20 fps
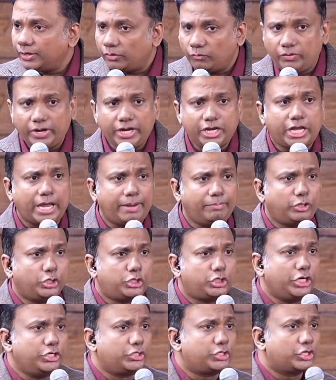We came to
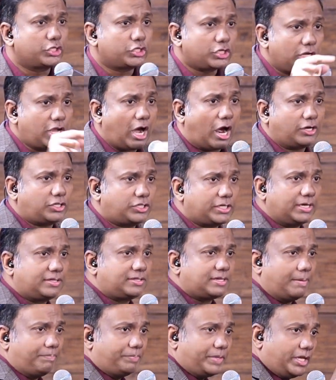Jesus, God said
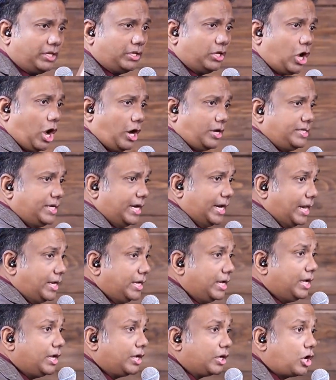something, God did
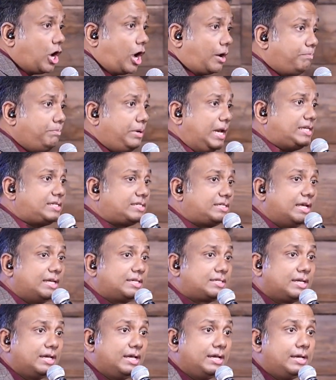it, God blessed
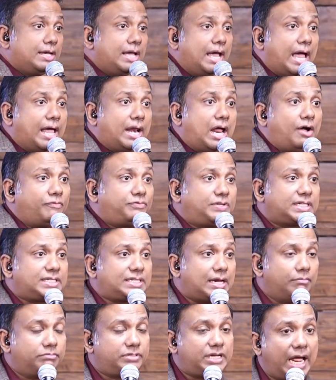us. And after
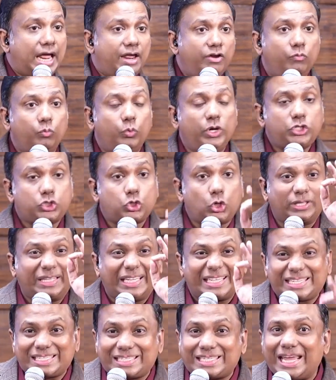some time, we saw
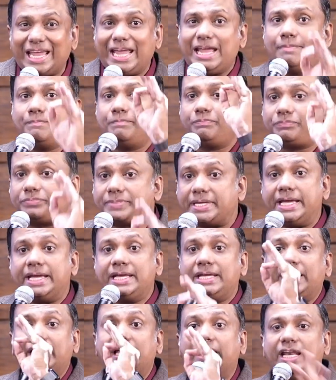the same
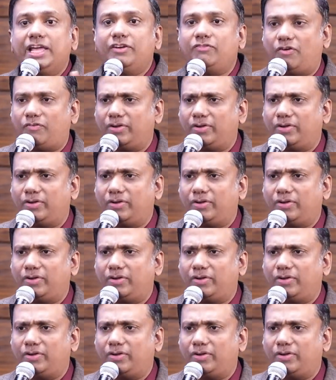thing leave our